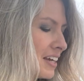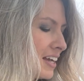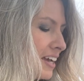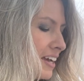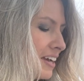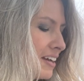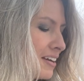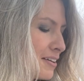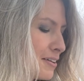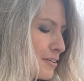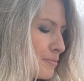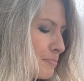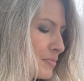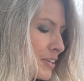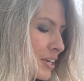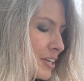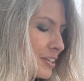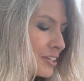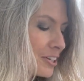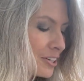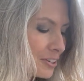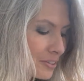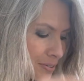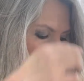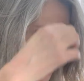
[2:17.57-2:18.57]

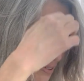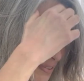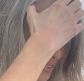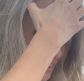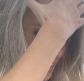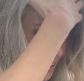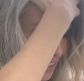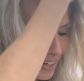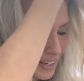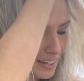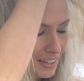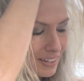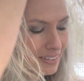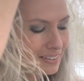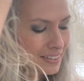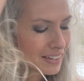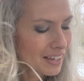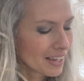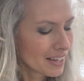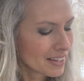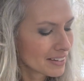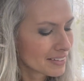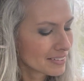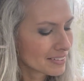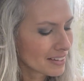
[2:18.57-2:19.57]
Another thing
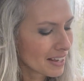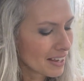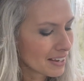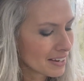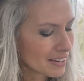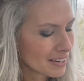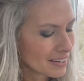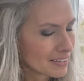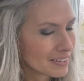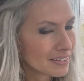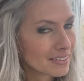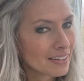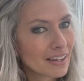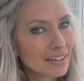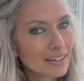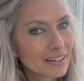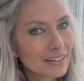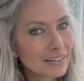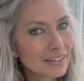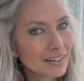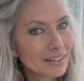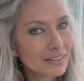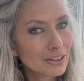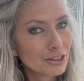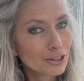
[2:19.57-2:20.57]
that
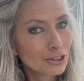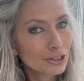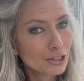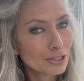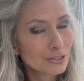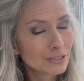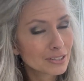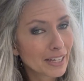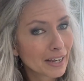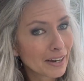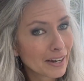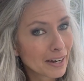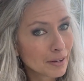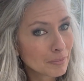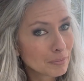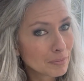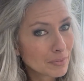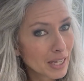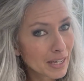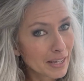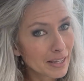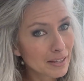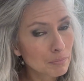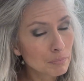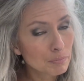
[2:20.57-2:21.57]
I'm
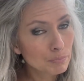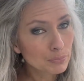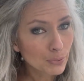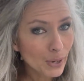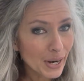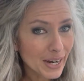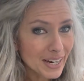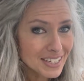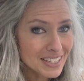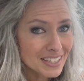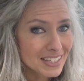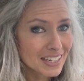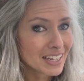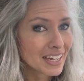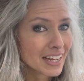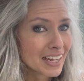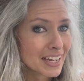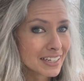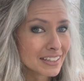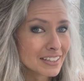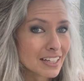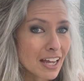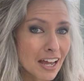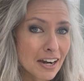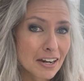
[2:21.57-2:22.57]

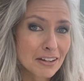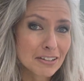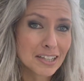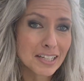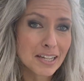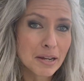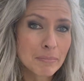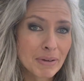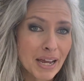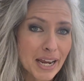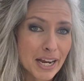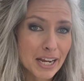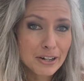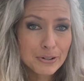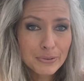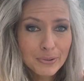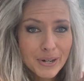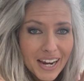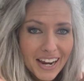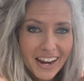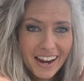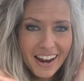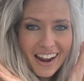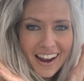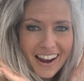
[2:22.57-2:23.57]
embracing, not only my
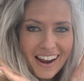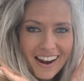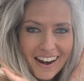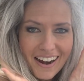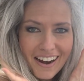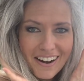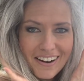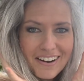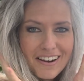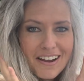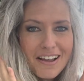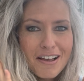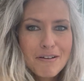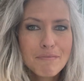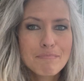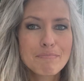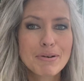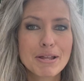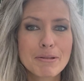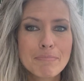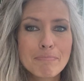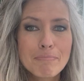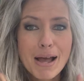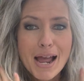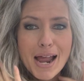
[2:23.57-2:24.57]
gray hair,
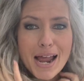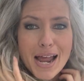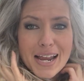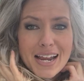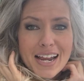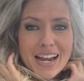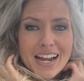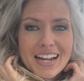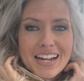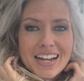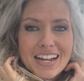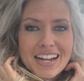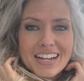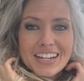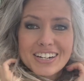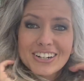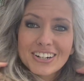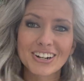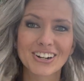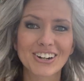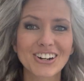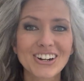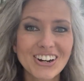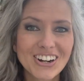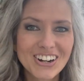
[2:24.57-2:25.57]
but my
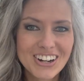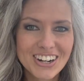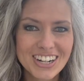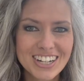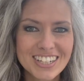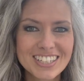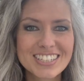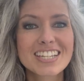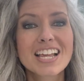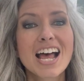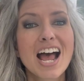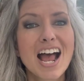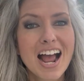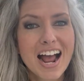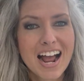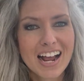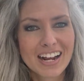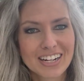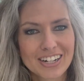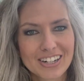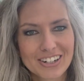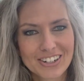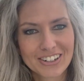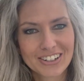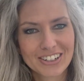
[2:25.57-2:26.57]
curls.
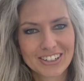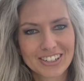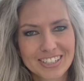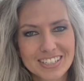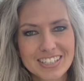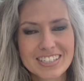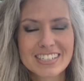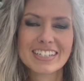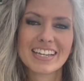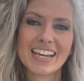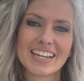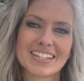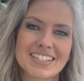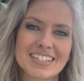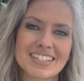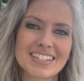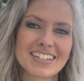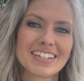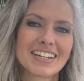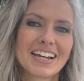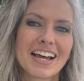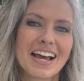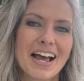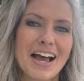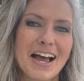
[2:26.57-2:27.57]
Curls, yes.
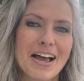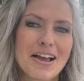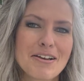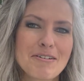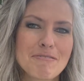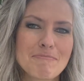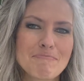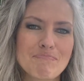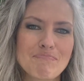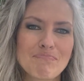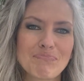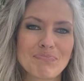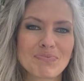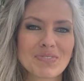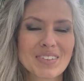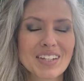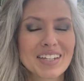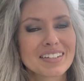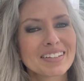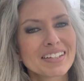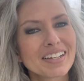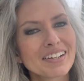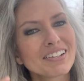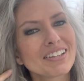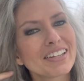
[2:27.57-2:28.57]

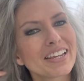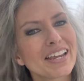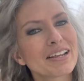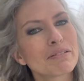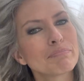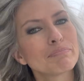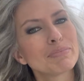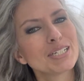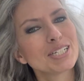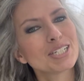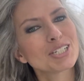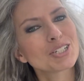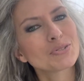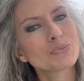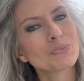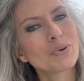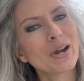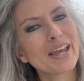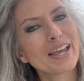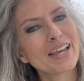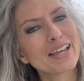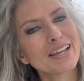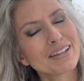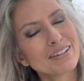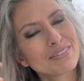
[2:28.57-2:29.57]
They're like beach
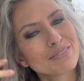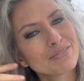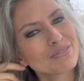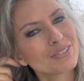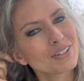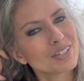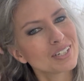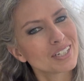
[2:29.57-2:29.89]
wave.